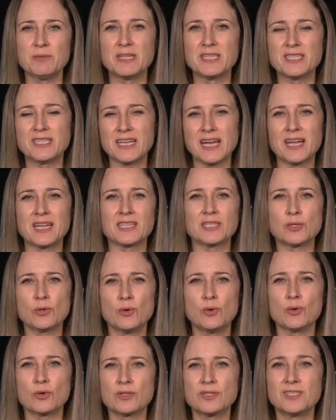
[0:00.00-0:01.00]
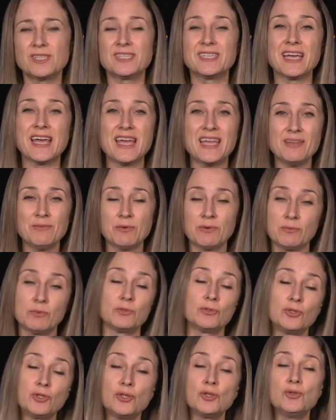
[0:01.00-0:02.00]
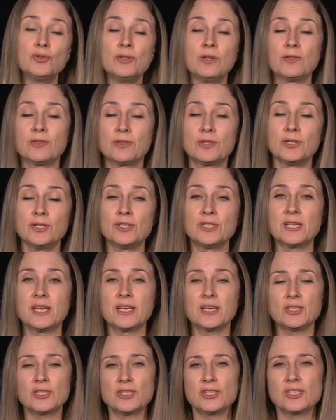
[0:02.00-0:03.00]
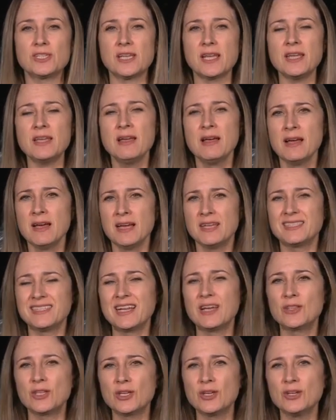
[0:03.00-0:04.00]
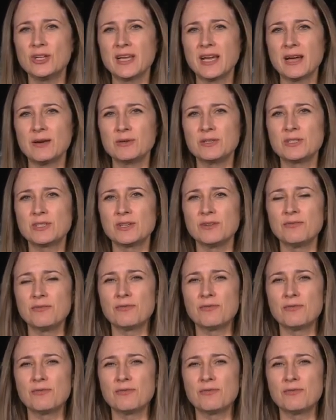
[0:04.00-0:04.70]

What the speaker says: minister, Alex Hawke, today, or Thursday, I should say. It's now the early hours of